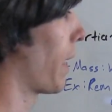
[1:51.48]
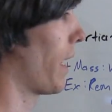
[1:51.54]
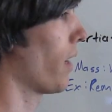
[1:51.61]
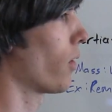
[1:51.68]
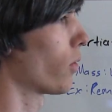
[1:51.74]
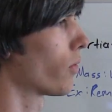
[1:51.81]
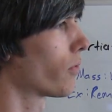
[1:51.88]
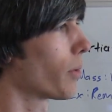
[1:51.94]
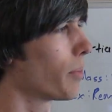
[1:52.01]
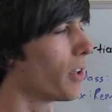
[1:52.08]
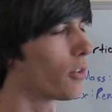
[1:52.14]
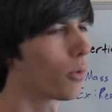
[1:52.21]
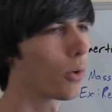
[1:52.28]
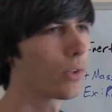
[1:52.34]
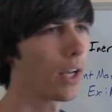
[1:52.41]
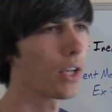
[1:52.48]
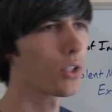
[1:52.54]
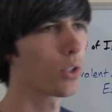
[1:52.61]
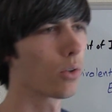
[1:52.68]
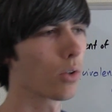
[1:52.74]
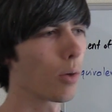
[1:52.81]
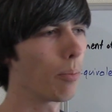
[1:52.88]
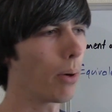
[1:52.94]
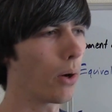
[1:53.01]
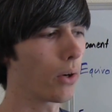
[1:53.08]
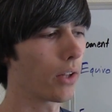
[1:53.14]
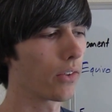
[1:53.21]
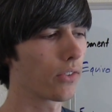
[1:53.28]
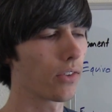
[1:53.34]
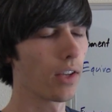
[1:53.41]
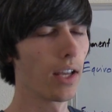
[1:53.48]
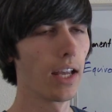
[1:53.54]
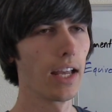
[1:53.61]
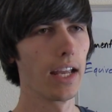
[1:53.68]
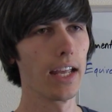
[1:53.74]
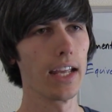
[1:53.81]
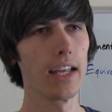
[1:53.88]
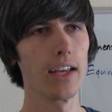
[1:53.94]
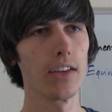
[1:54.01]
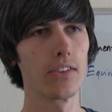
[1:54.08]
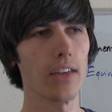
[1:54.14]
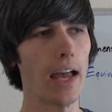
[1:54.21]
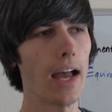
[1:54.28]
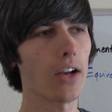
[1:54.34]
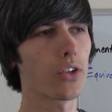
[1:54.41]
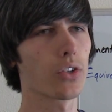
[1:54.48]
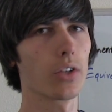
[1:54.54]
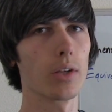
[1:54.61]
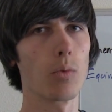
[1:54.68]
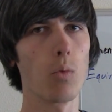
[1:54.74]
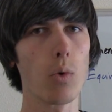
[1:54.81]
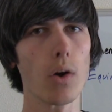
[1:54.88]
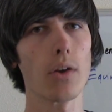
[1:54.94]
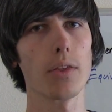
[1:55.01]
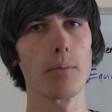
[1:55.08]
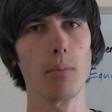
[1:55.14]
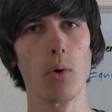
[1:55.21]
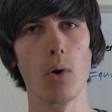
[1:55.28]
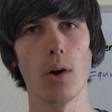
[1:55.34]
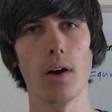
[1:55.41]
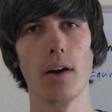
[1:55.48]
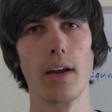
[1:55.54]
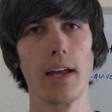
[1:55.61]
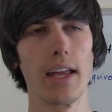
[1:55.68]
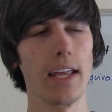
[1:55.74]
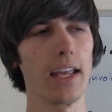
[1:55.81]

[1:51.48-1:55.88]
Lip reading: pound from these rotational components is actually worth more